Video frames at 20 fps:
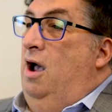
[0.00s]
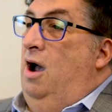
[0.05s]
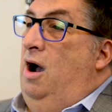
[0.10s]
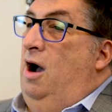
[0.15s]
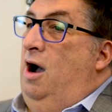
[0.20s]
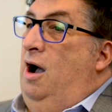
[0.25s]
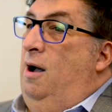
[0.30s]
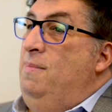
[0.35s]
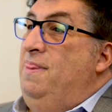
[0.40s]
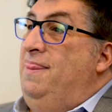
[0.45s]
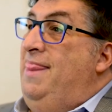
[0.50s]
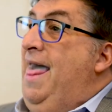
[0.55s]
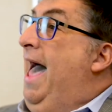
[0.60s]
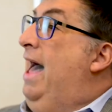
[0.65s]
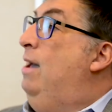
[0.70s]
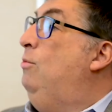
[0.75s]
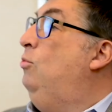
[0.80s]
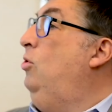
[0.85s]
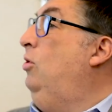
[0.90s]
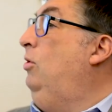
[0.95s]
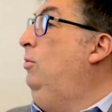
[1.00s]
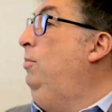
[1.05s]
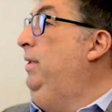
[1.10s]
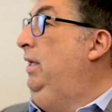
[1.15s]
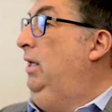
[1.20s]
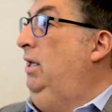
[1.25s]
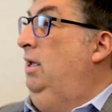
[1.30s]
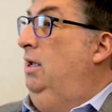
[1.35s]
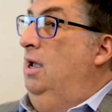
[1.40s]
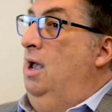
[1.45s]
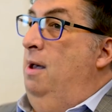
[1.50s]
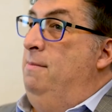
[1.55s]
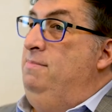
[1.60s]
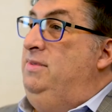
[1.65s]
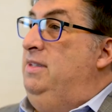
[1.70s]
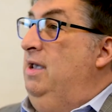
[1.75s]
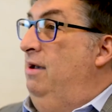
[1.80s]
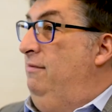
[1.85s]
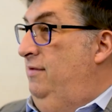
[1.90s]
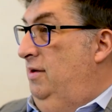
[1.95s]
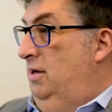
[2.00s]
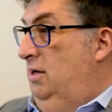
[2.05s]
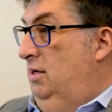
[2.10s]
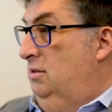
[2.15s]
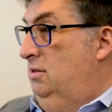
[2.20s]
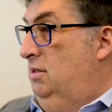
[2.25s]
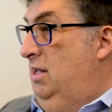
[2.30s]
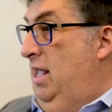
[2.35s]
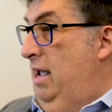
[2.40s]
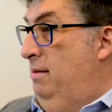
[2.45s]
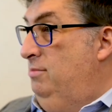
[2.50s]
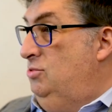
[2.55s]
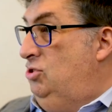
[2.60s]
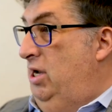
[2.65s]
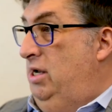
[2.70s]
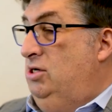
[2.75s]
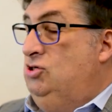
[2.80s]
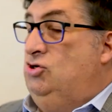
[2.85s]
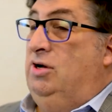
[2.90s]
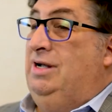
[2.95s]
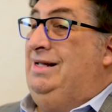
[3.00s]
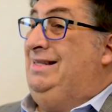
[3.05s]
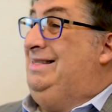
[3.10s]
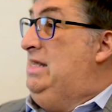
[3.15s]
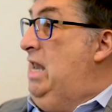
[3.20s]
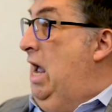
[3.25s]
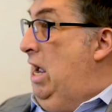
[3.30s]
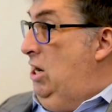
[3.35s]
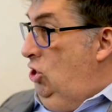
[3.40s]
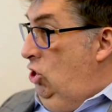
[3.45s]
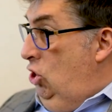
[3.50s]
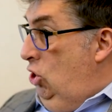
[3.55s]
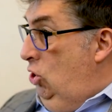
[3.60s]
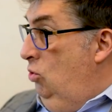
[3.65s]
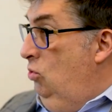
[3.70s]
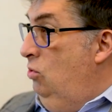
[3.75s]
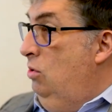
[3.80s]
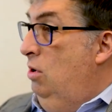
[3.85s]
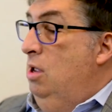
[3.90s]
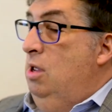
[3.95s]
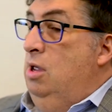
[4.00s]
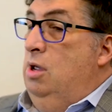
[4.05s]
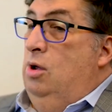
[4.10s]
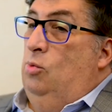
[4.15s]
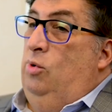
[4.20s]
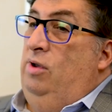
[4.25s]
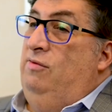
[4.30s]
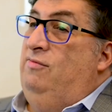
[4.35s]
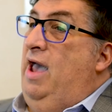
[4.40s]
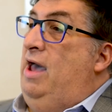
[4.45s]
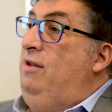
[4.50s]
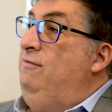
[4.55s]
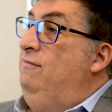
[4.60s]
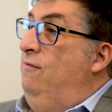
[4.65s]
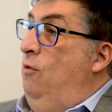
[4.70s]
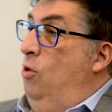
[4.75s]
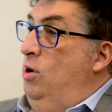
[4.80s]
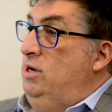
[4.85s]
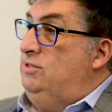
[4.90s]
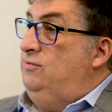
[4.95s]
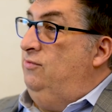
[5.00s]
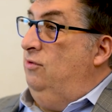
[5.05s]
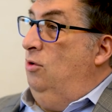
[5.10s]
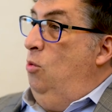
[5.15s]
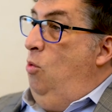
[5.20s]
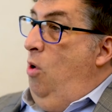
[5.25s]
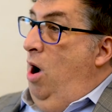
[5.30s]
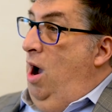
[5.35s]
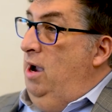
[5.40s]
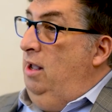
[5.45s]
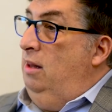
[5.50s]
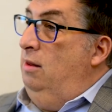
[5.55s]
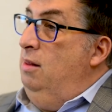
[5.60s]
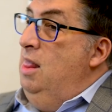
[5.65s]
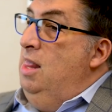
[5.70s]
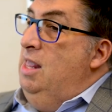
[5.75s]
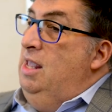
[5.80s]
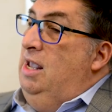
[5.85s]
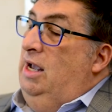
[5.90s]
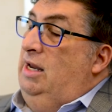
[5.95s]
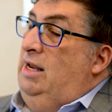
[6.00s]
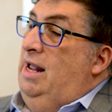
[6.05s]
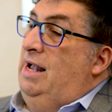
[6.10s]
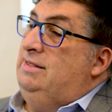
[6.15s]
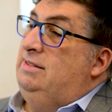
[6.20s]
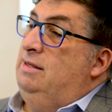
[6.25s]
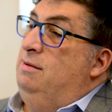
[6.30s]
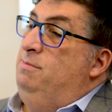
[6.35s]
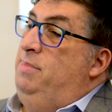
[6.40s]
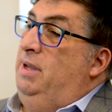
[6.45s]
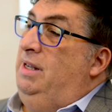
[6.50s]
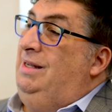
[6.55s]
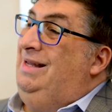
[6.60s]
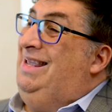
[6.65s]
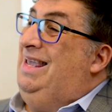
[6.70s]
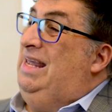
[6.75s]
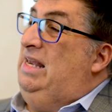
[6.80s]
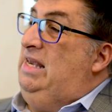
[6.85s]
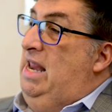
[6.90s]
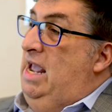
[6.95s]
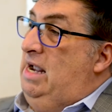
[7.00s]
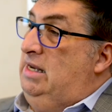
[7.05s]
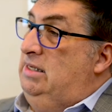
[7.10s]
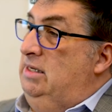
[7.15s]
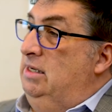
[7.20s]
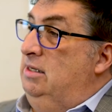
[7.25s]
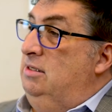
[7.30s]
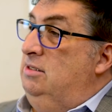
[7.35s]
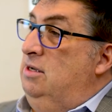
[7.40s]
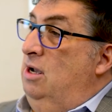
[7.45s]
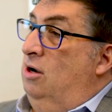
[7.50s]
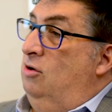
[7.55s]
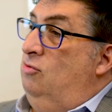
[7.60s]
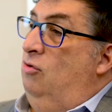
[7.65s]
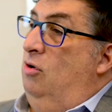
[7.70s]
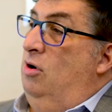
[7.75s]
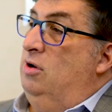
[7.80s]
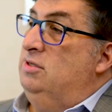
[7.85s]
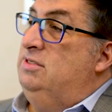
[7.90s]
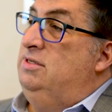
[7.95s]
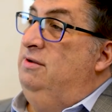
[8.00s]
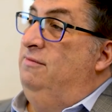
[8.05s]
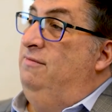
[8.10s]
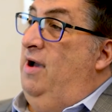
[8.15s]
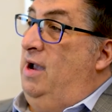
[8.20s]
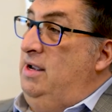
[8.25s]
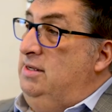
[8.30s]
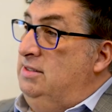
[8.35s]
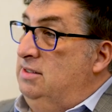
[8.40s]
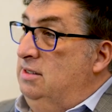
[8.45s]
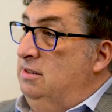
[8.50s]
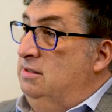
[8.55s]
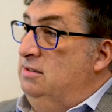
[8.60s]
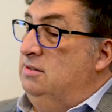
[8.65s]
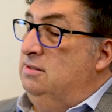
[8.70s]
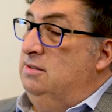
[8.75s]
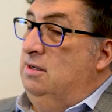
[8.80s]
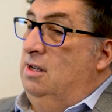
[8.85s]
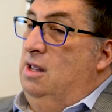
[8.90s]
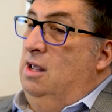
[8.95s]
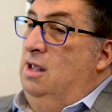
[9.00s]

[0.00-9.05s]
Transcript: Um, that will be a definite game changer. It's not new, We've had voice for a while. It hasn't been connected across devices.